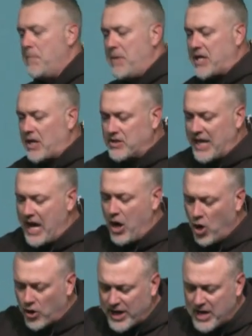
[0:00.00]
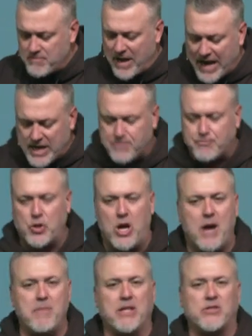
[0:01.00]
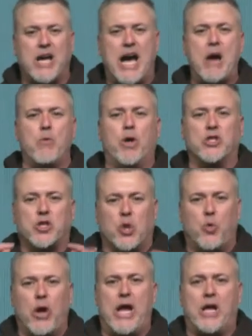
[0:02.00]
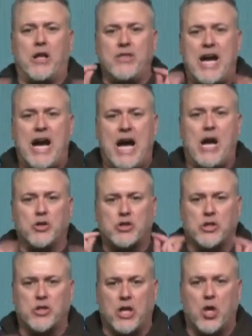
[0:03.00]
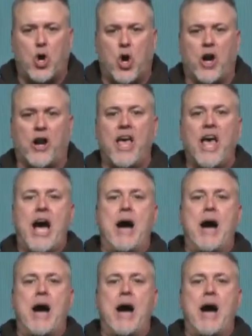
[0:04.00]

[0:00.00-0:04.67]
Because I already made a promise. I will dwell in the house of the Lord.